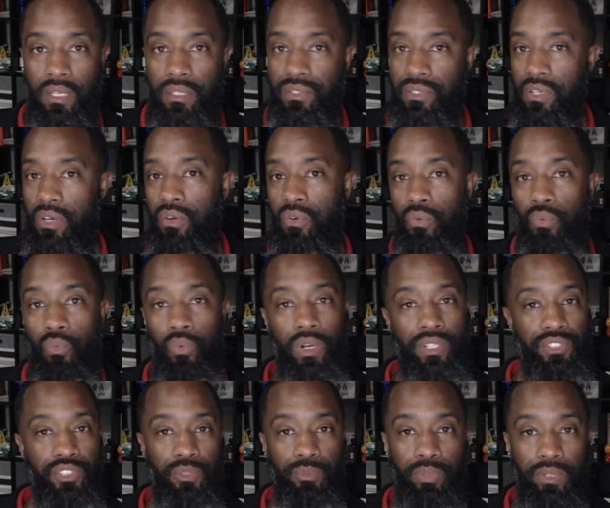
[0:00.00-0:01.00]
So
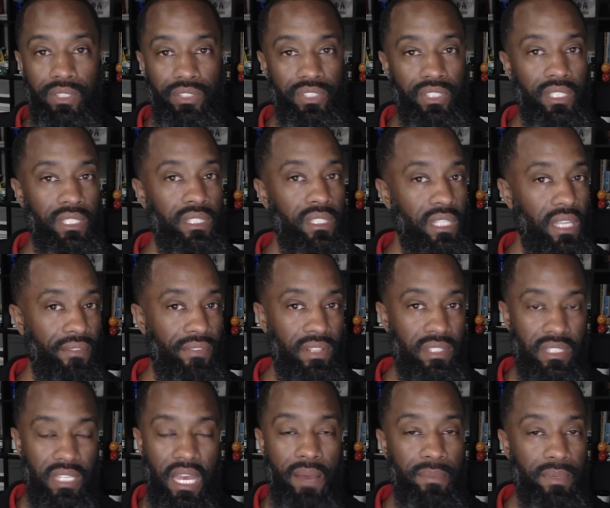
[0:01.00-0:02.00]
once you push it, if
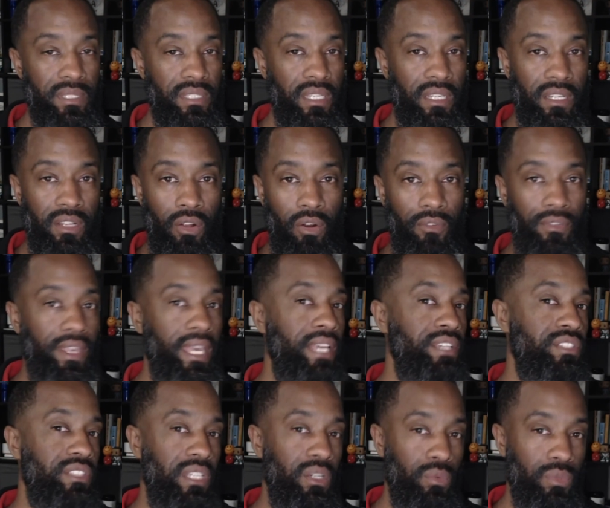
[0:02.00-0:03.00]
it's time to send a notification,